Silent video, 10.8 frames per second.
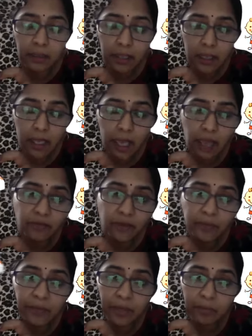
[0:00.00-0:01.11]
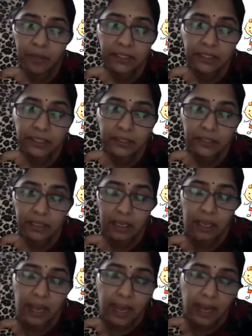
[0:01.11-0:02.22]
They came from their places
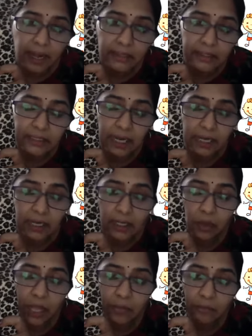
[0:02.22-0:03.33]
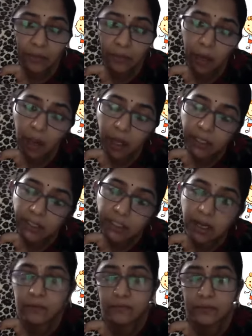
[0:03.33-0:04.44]
and started to help the poor
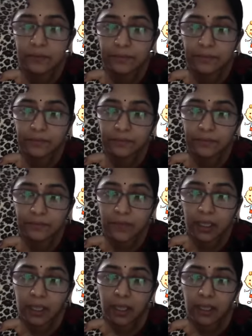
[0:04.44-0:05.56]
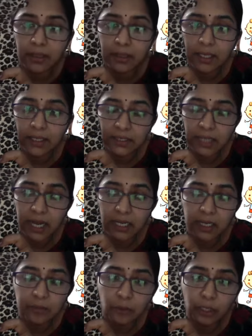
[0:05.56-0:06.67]
giraffe. They
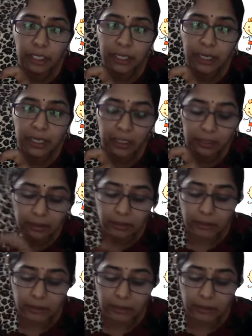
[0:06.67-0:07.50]
started pulling it.